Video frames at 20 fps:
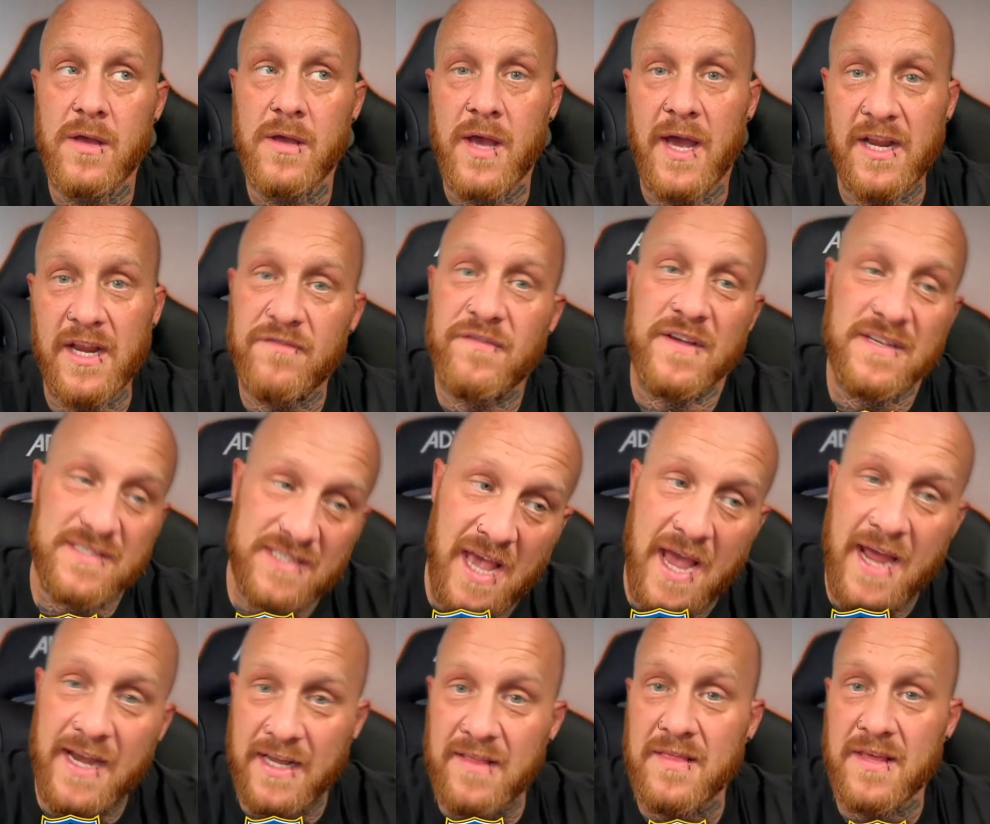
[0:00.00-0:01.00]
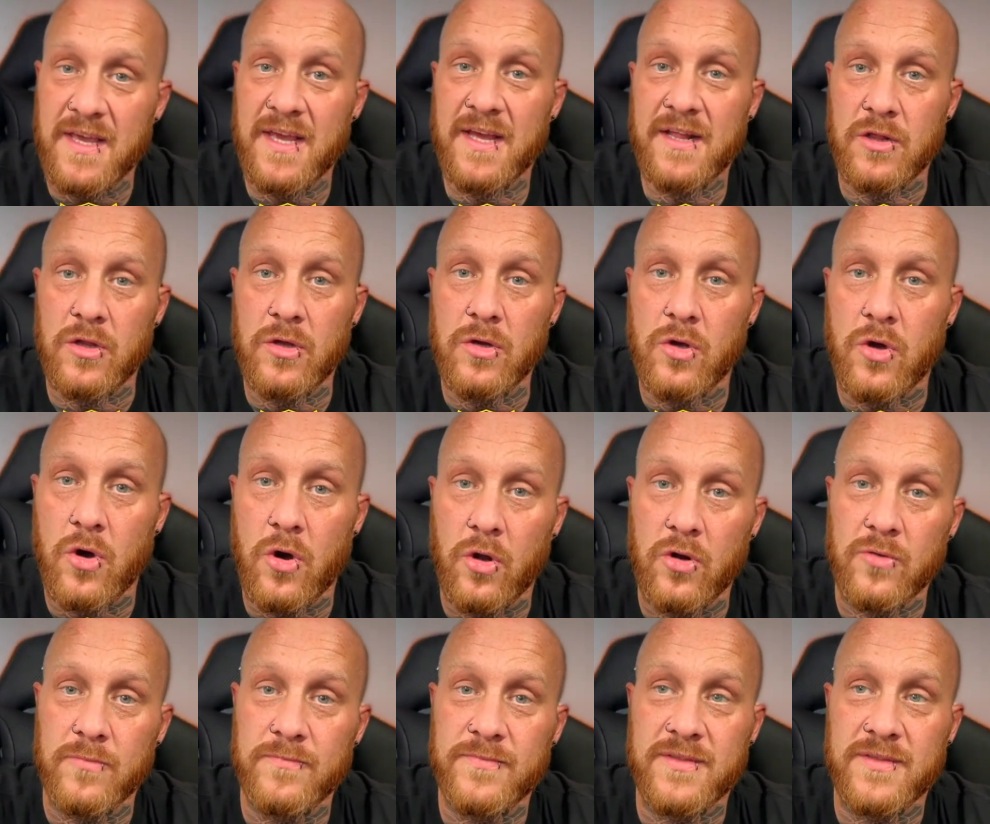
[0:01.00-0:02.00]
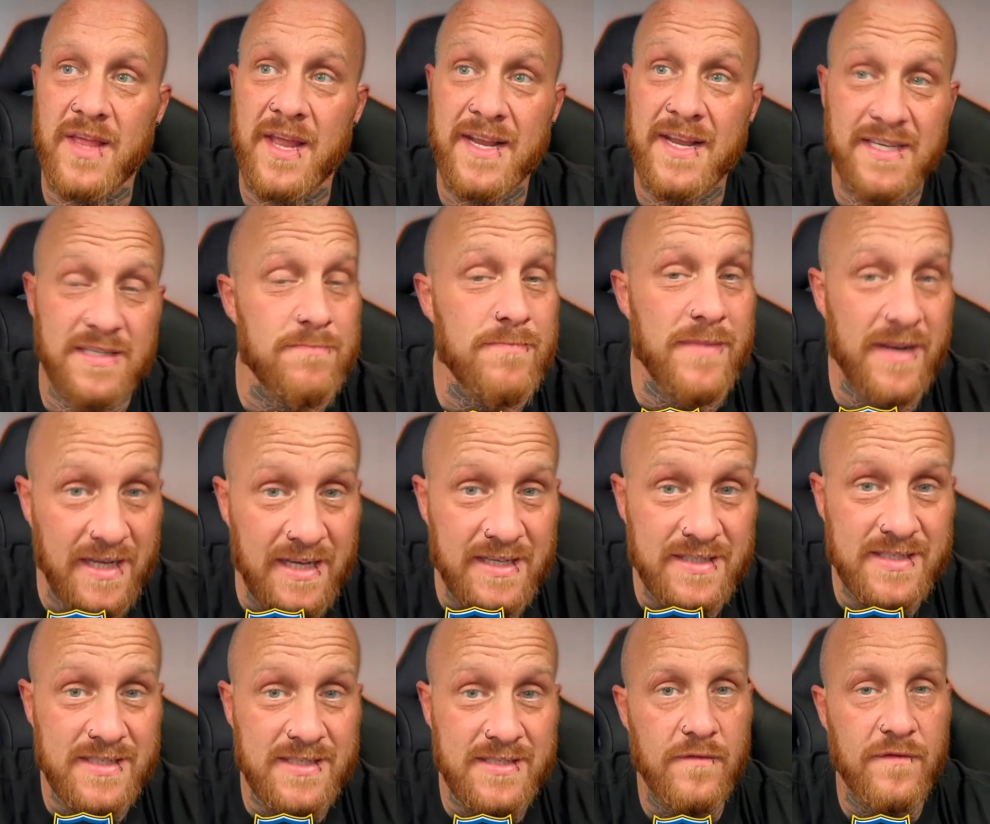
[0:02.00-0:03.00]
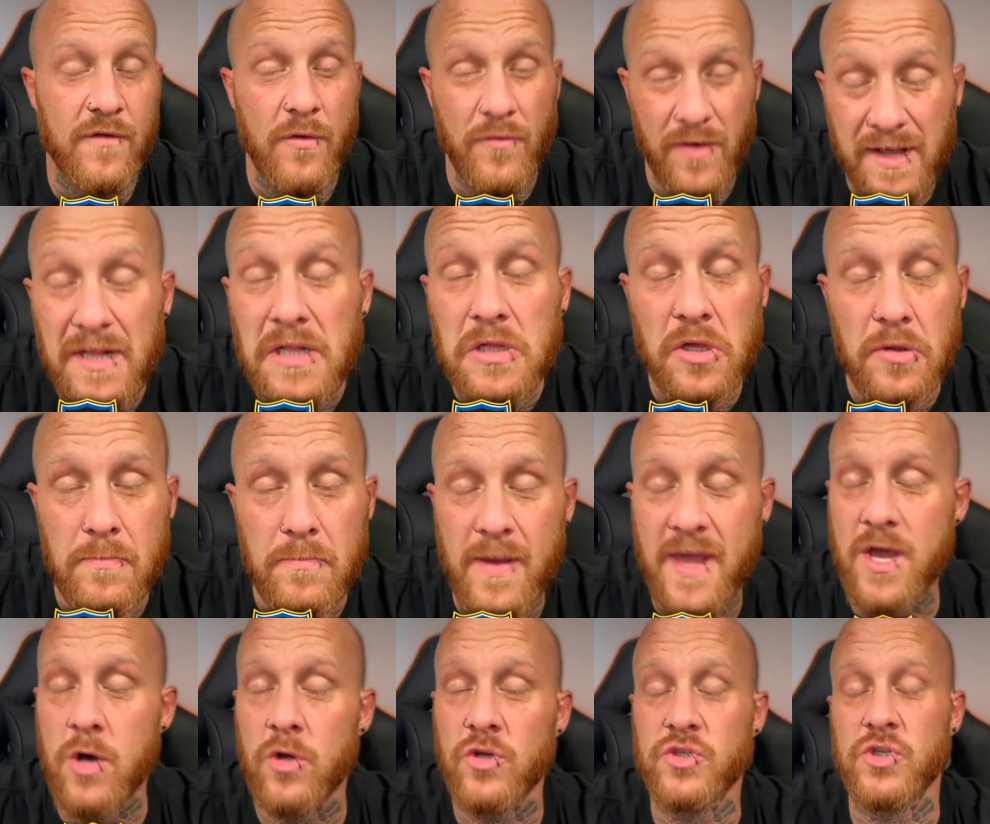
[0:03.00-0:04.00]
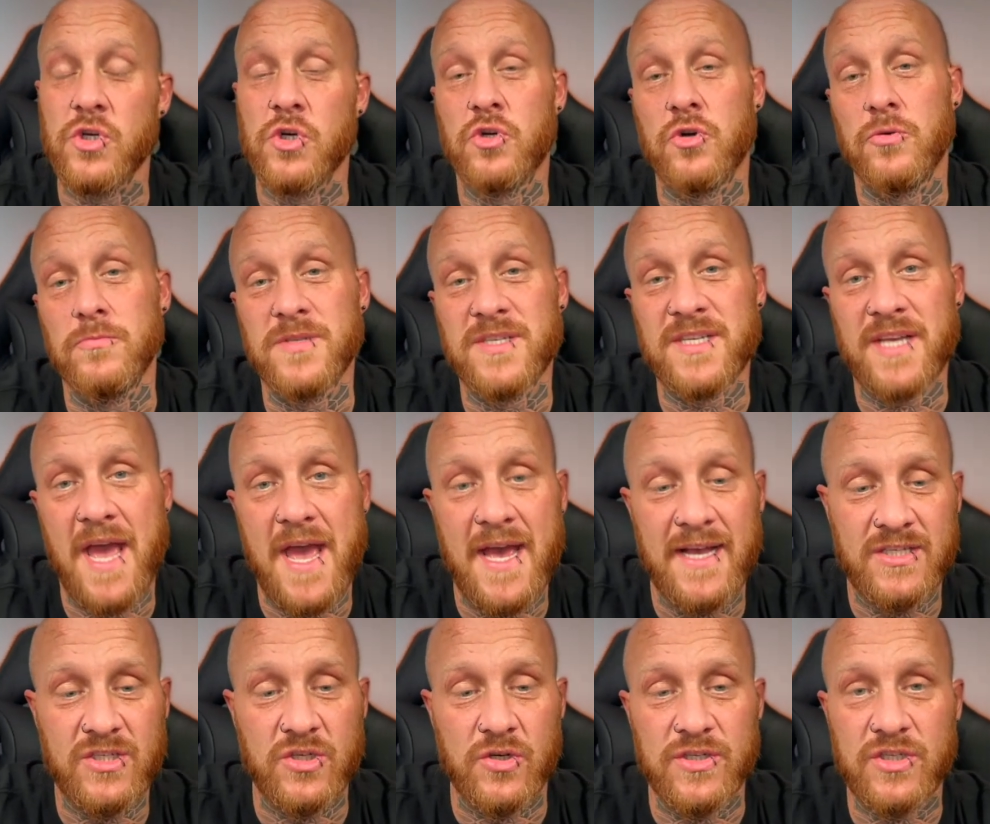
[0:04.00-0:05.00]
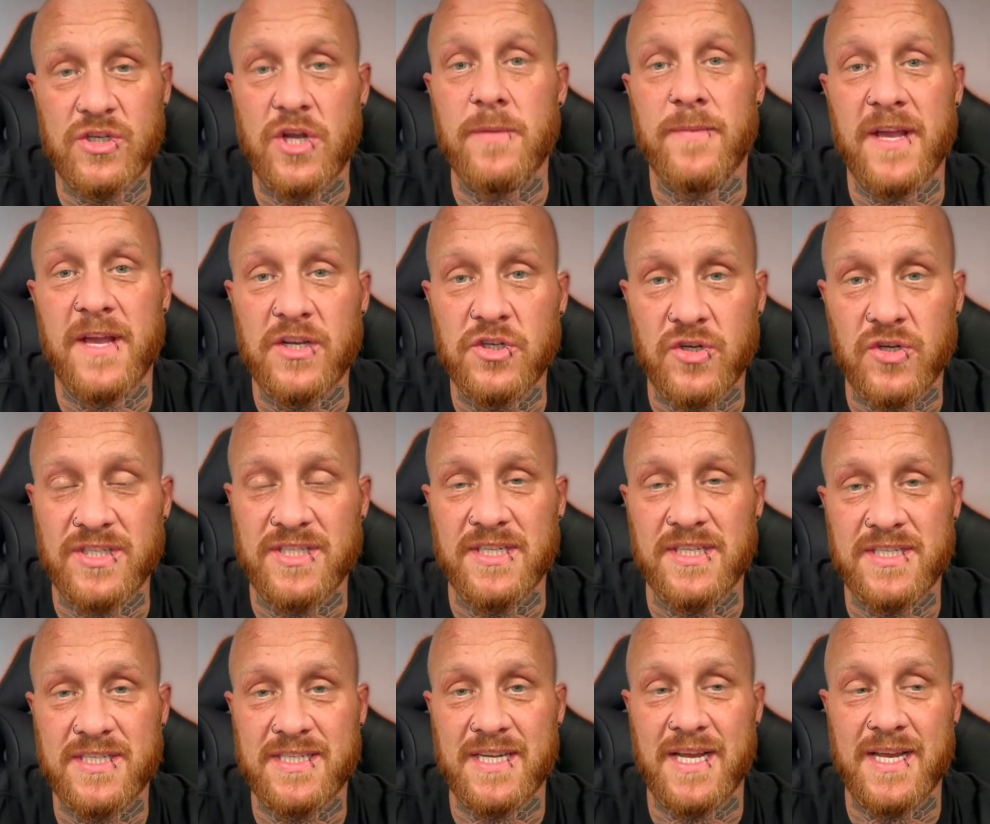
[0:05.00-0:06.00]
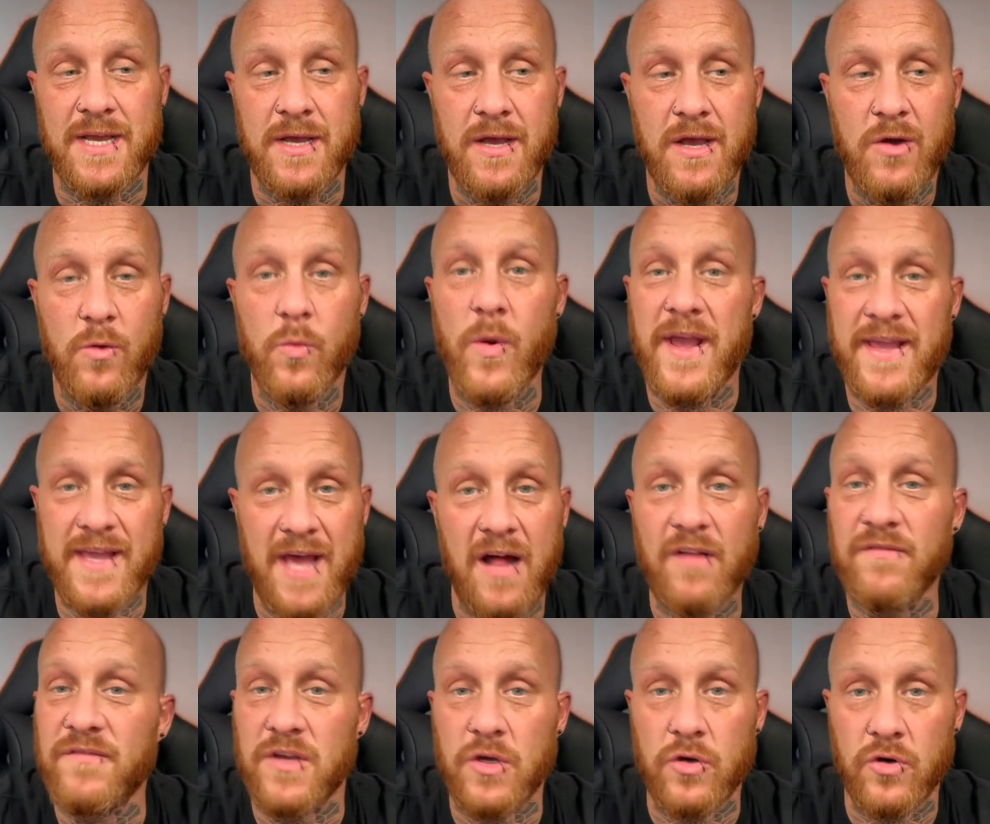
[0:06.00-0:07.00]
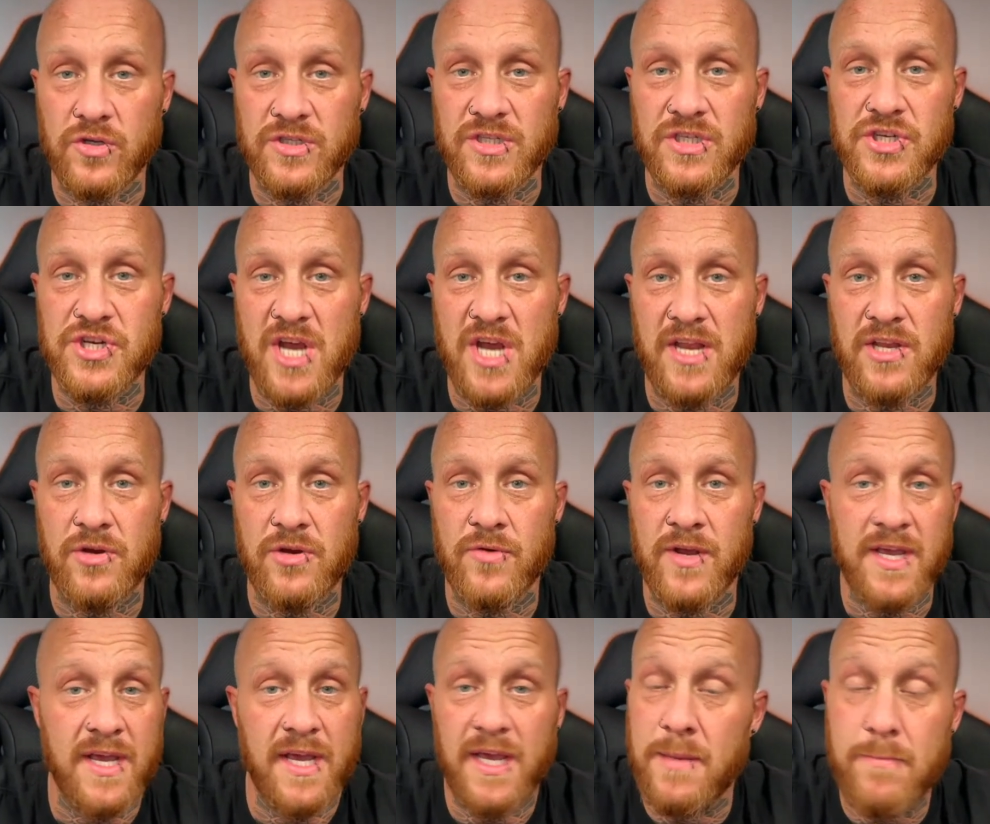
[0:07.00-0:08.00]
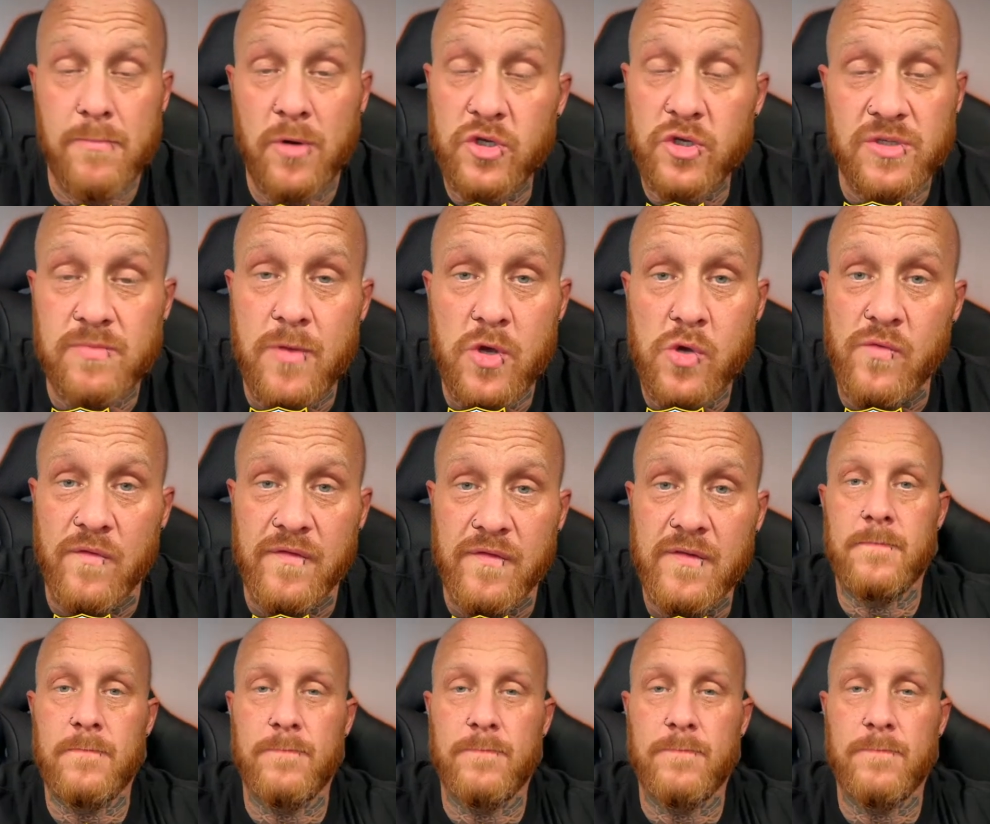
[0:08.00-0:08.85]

And if he's getting in the England call-up, then his minutes for England may also come scarce. So it's going to be interesting to see where Calvin goes in January. He must move.